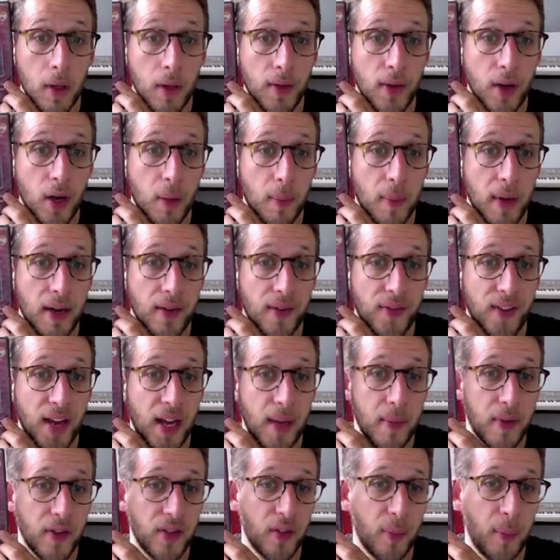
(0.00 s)
they were made
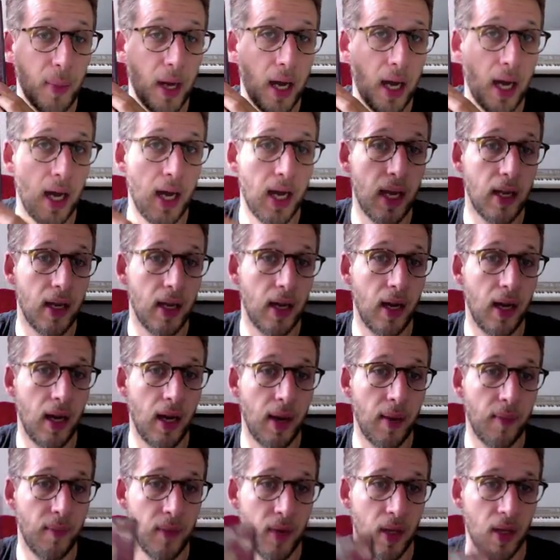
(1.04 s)
famous by
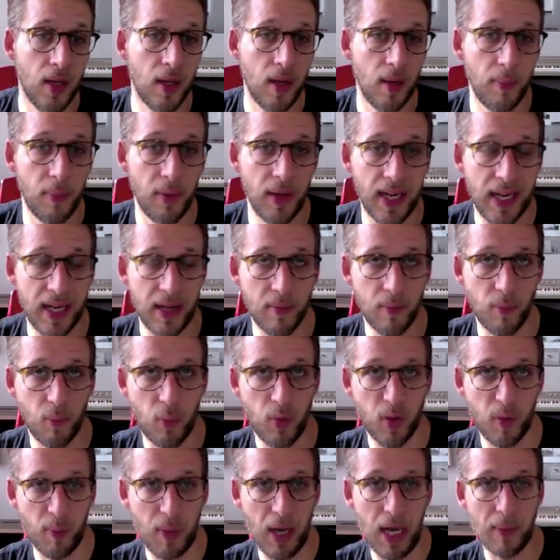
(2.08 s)
playing
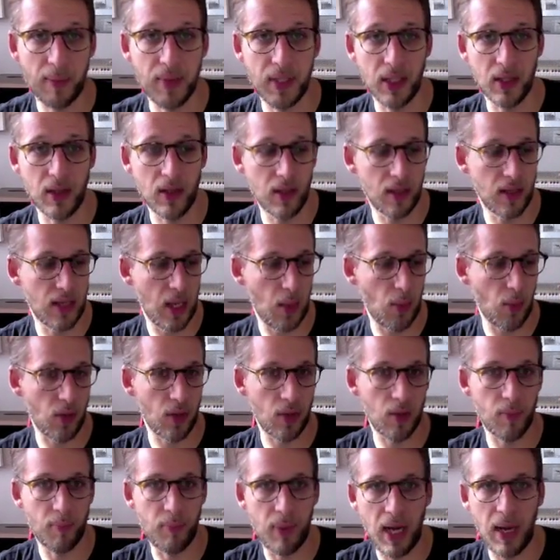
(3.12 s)
with Bob Dylan, and they were
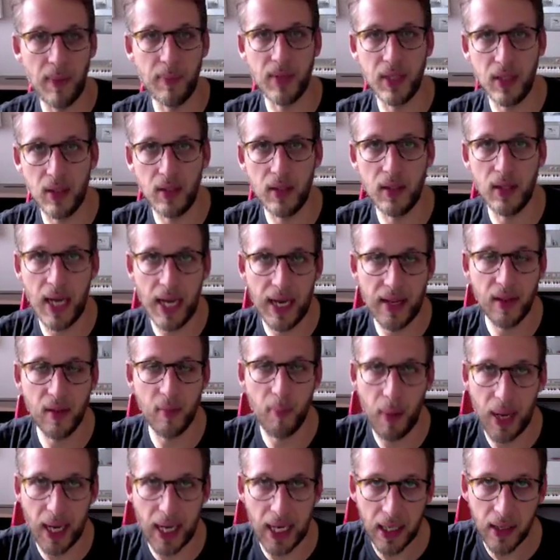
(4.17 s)
called Bob Dylan and the
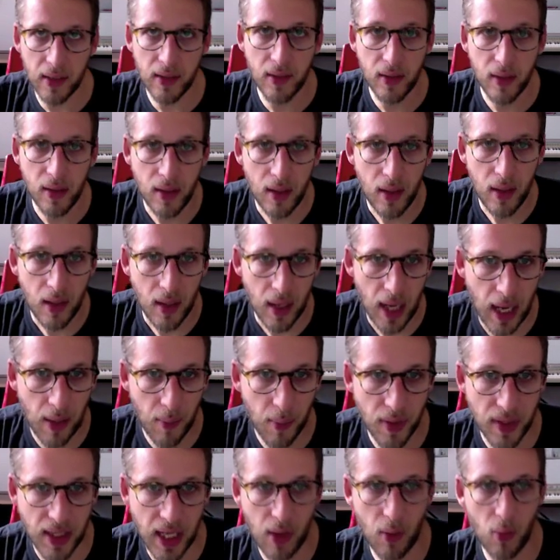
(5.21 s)
Band. And
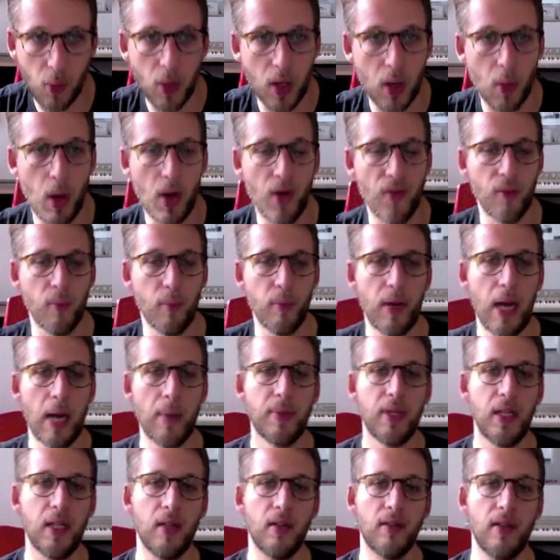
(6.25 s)
when they went away from Bob
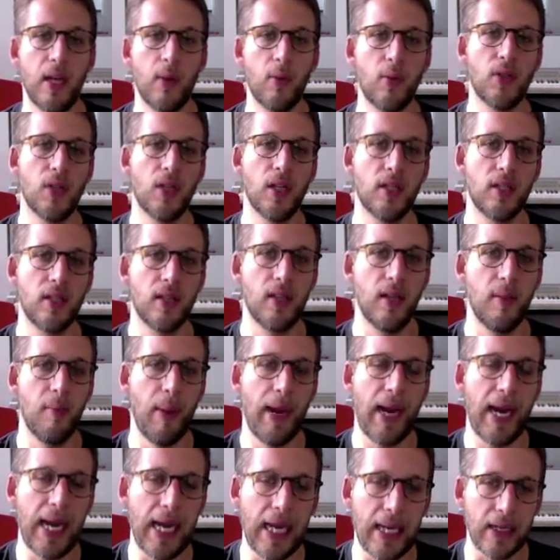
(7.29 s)
Dylan, they were just the
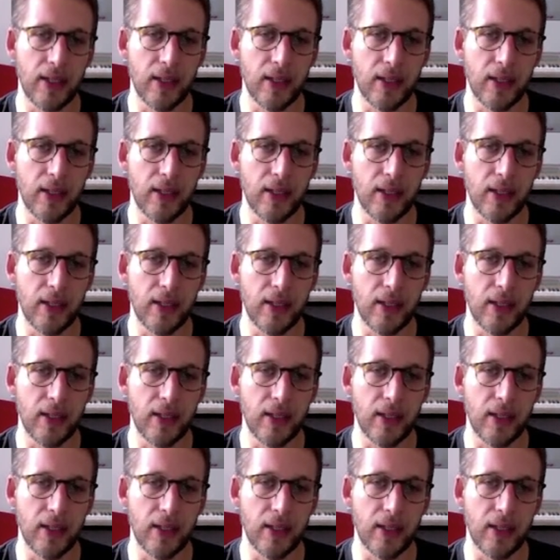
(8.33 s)
band.